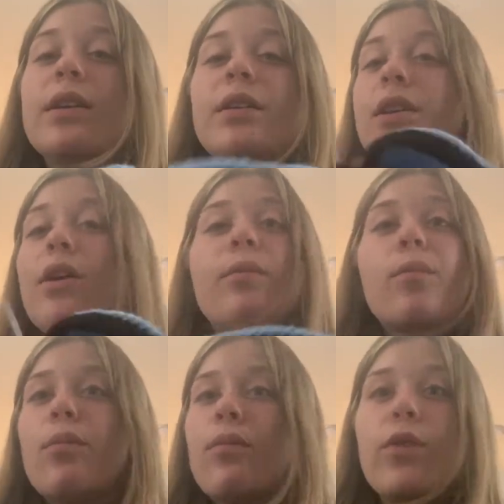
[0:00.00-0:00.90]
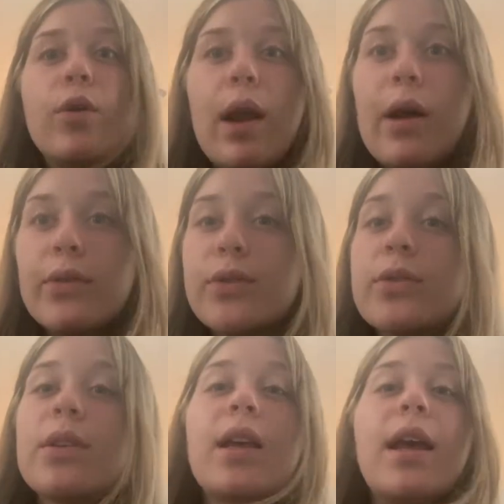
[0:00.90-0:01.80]
you know, few rounds,
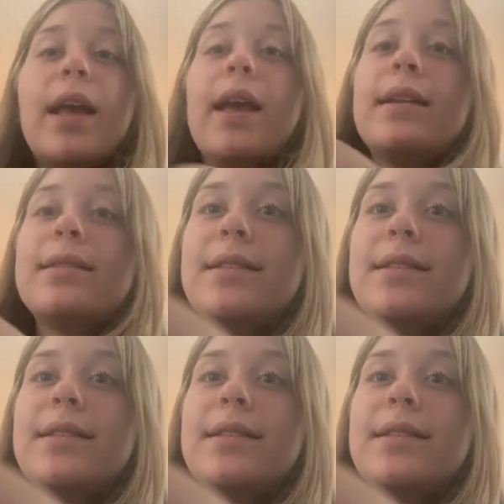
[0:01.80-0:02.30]
and